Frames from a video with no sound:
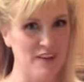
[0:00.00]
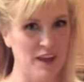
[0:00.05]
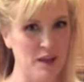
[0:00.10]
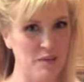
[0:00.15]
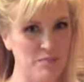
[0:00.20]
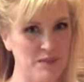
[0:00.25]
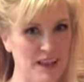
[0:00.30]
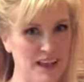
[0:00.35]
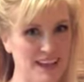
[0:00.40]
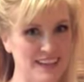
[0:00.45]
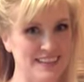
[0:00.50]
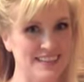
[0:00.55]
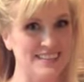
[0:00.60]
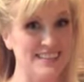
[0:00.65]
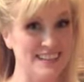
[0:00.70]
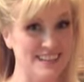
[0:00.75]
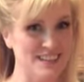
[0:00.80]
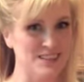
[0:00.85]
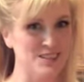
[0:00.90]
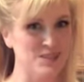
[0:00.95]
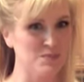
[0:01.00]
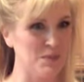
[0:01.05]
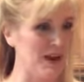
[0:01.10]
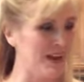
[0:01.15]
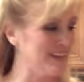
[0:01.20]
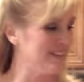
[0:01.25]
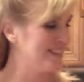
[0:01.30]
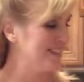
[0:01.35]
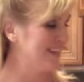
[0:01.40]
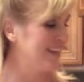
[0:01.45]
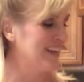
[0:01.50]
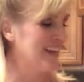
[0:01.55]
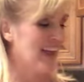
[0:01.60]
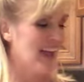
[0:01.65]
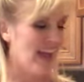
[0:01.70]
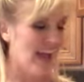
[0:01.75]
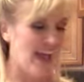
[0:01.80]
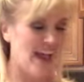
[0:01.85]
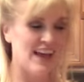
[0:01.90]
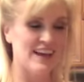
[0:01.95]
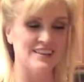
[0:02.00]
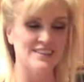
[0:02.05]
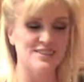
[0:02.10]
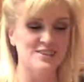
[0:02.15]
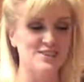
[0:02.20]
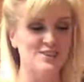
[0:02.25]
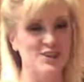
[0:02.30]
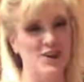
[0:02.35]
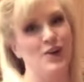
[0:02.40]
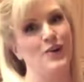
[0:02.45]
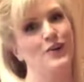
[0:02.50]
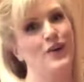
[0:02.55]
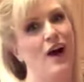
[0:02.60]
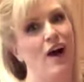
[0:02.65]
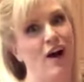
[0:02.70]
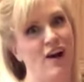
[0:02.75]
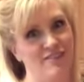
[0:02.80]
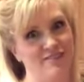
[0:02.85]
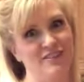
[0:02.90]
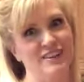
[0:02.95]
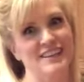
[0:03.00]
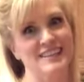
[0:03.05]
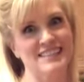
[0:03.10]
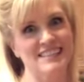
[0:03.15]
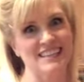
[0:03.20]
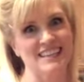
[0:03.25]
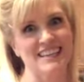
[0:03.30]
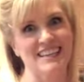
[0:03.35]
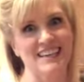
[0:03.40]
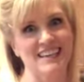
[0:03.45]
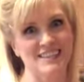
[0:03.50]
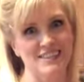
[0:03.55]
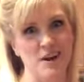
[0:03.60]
Fe blend is a little spicy, and so obviously